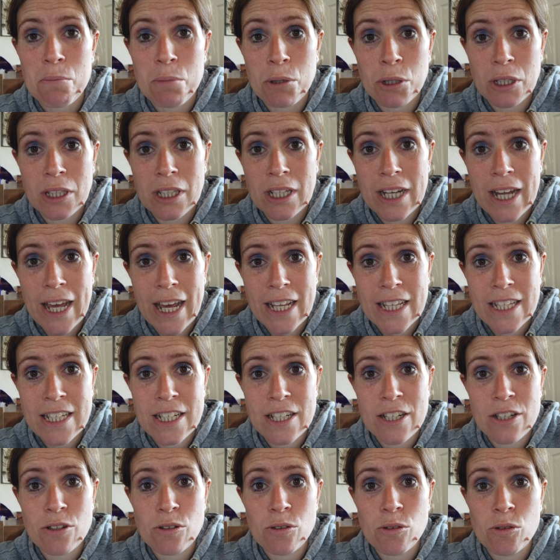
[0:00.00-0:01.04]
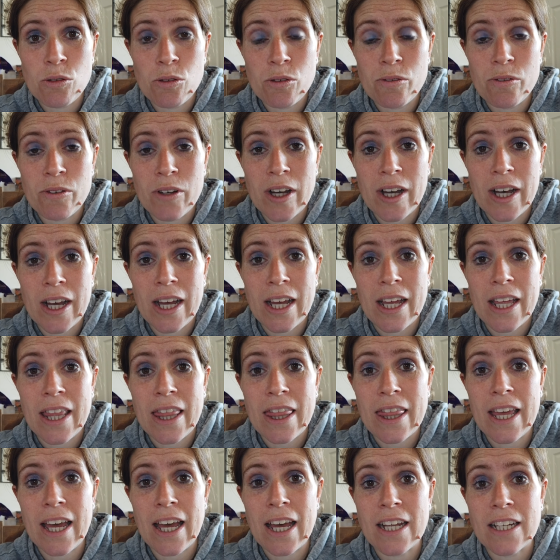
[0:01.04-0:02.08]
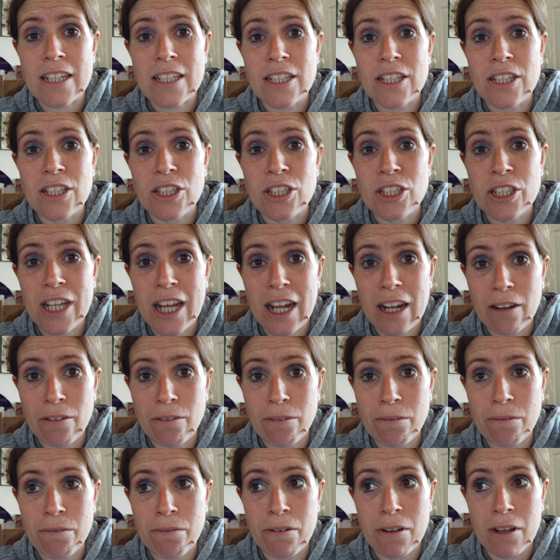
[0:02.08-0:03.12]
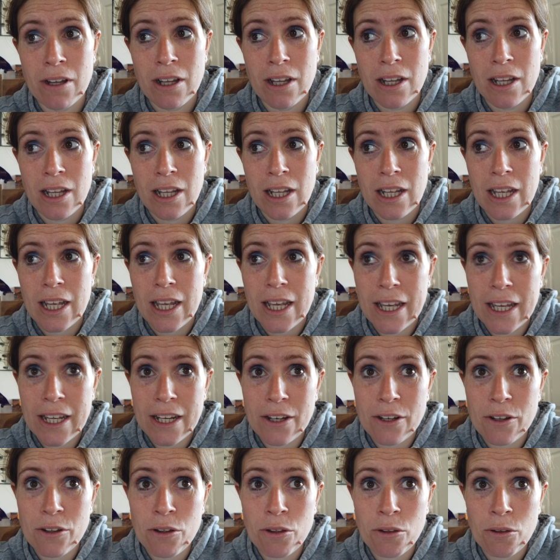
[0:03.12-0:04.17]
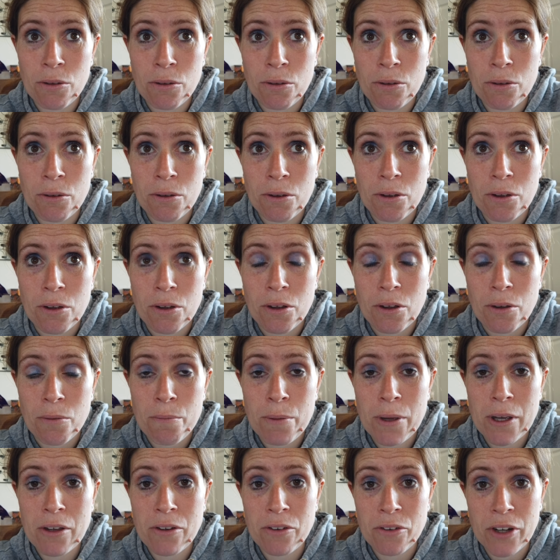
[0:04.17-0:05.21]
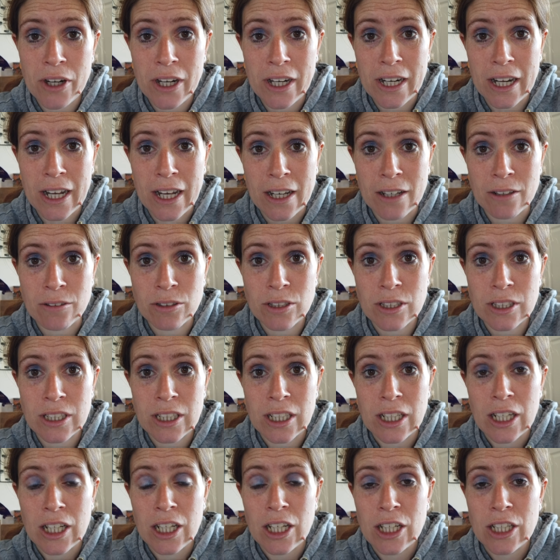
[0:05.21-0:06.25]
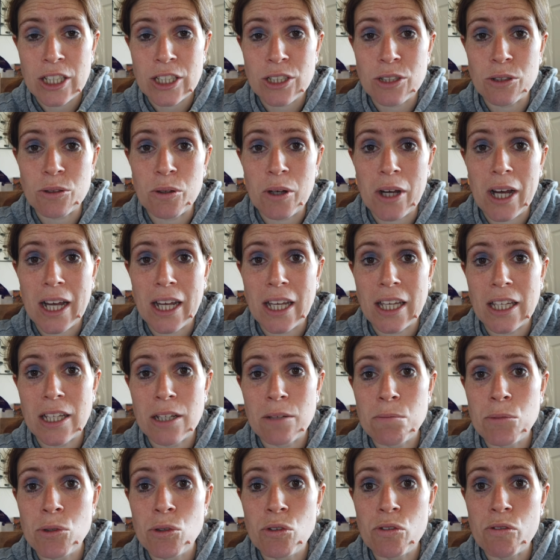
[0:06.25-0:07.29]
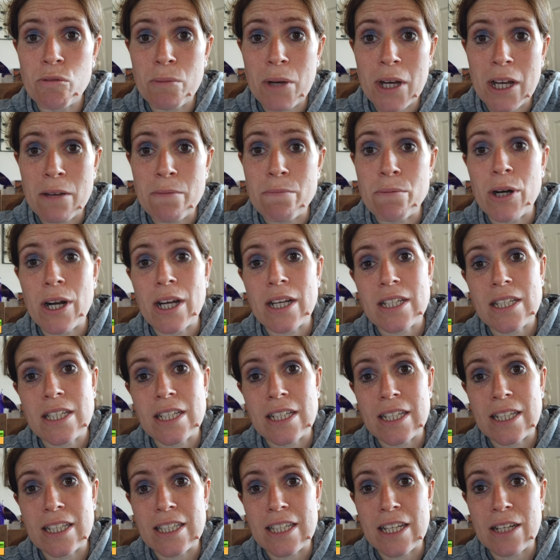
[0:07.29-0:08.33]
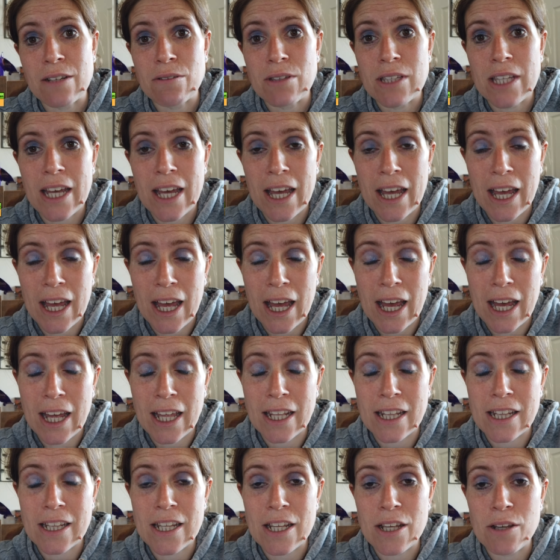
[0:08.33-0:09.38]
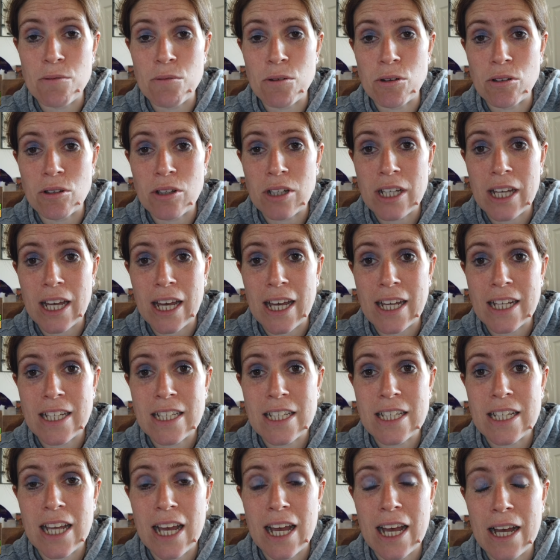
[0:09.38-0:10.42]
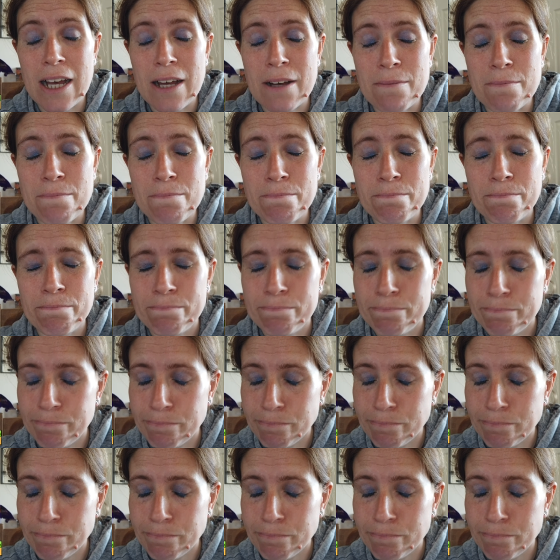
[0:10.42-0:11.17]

put the netting over that shelf in the big greenhouse so I can move my brassicas out there and they won't get um,